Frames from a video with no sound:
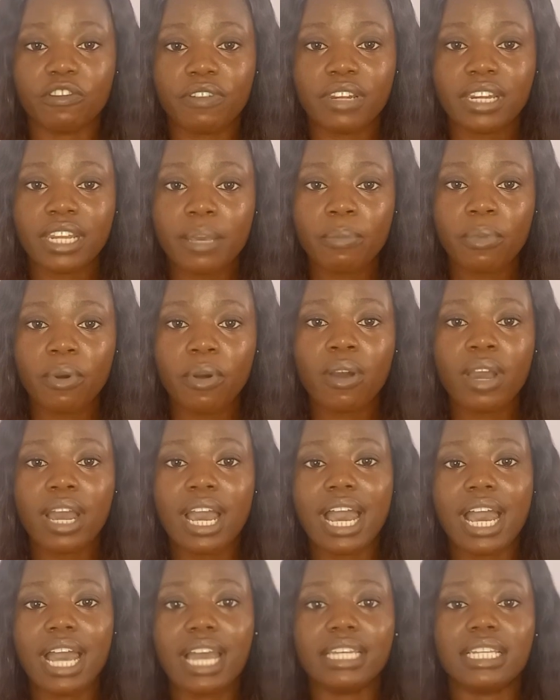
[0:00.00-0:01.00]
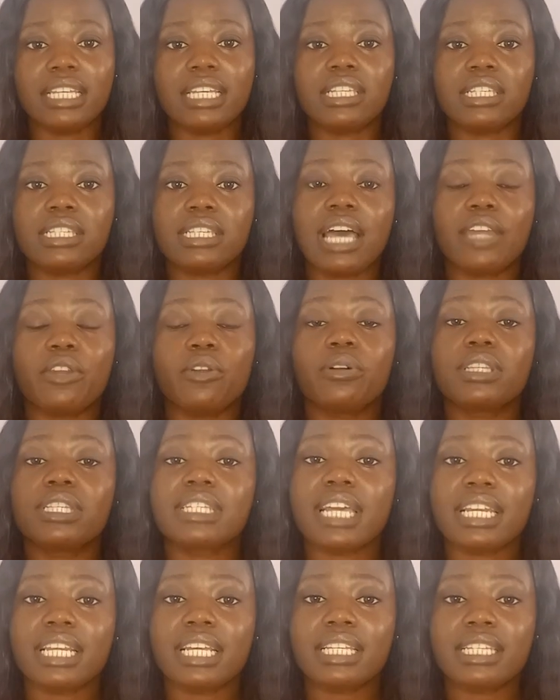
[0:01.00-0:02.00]
labor and is an
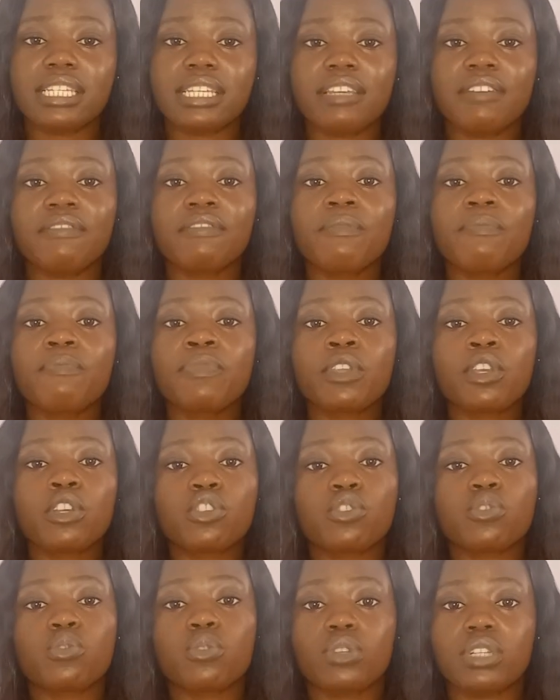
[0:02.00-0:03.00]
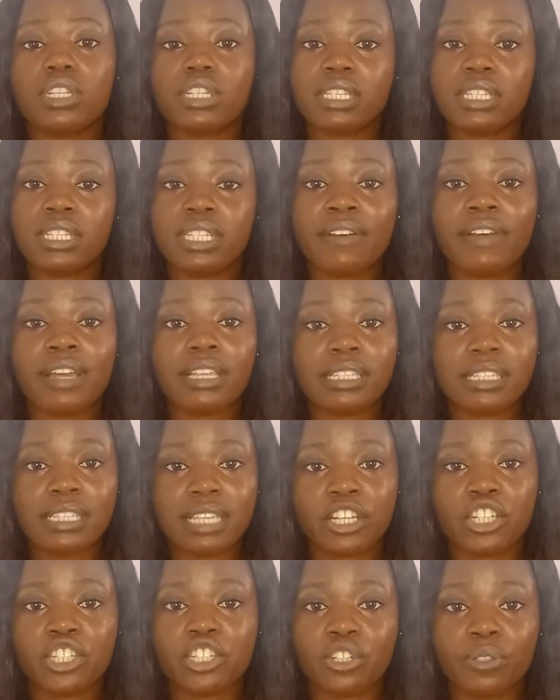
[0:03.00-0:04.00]
alternative to the cesarean
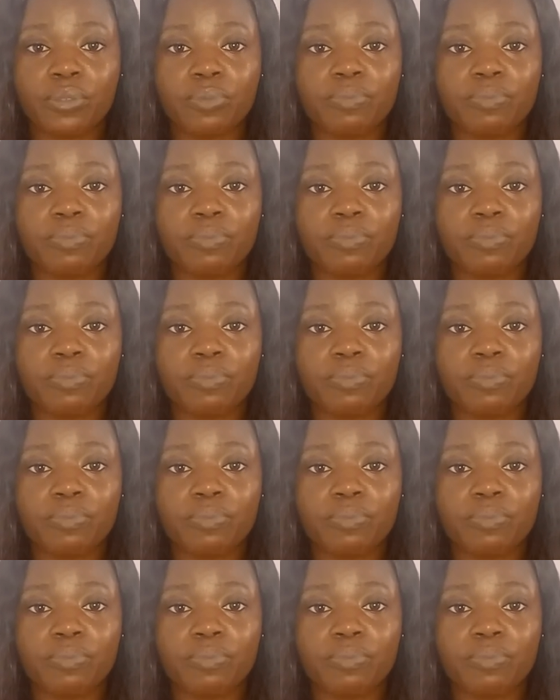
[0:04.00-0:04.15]
section.